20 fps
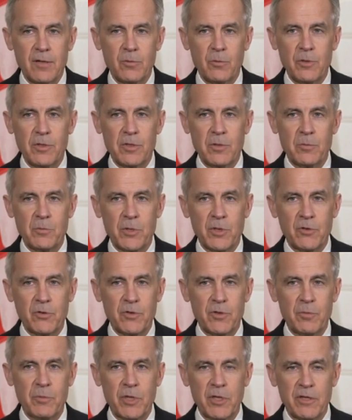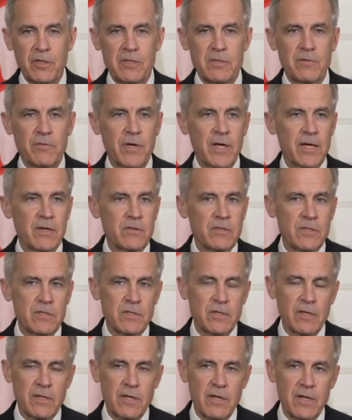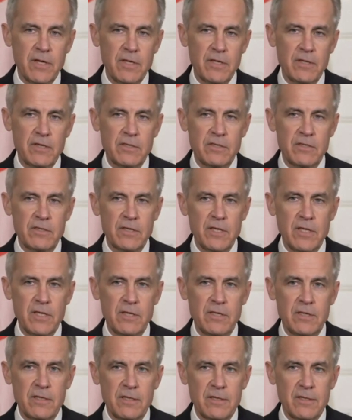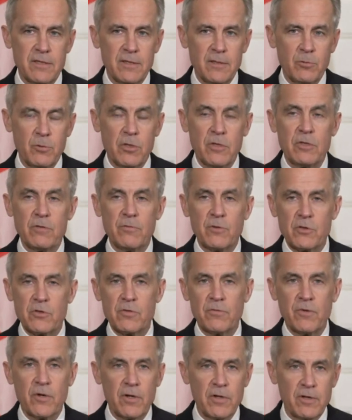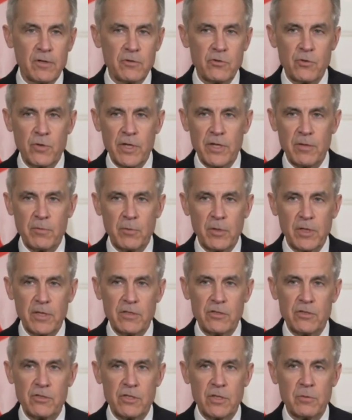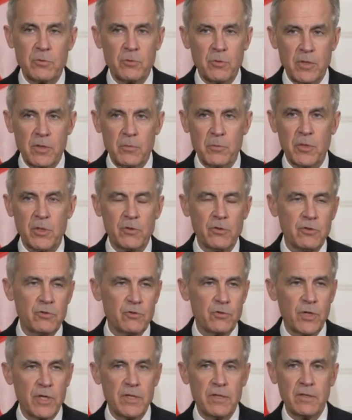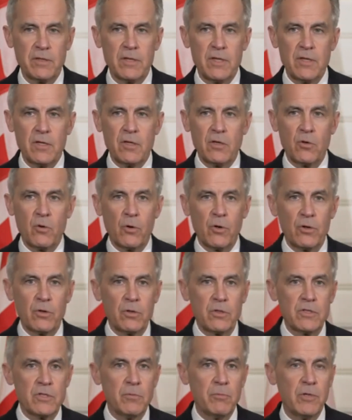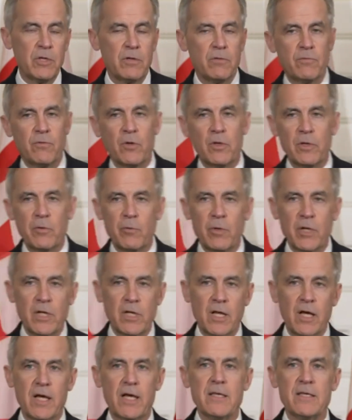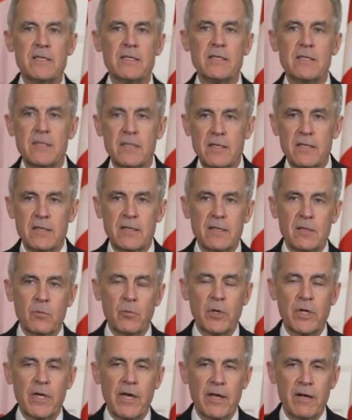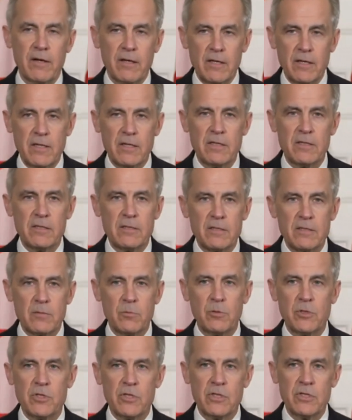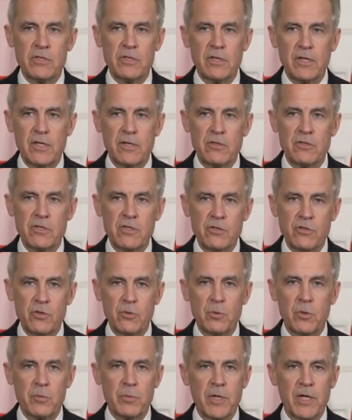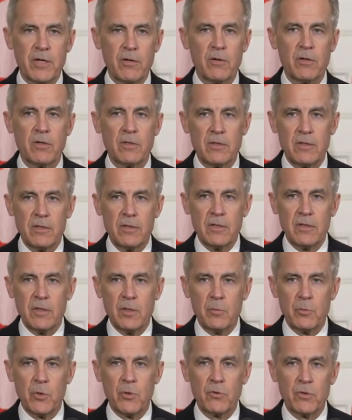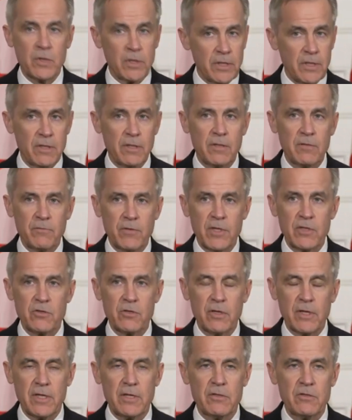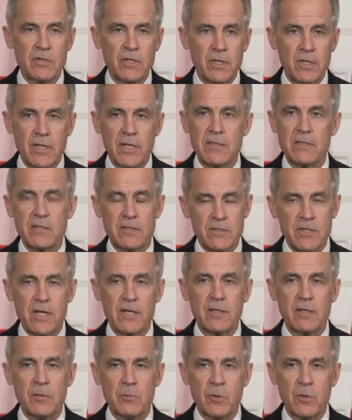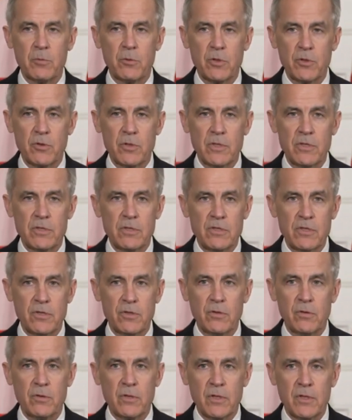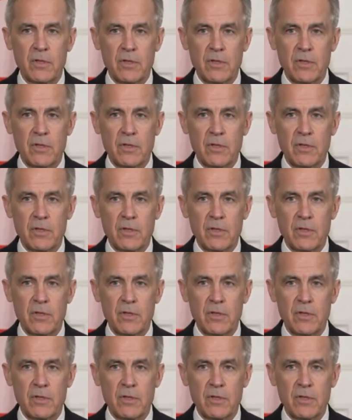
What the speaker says: We can build the millions of houses that Canadians need. We can diversify our trading relationships. We can build new trading corridors, and we can fully realize what Canada is, which is an energy superpower in both clean and conventional energy, and that's exactly what we're going to do.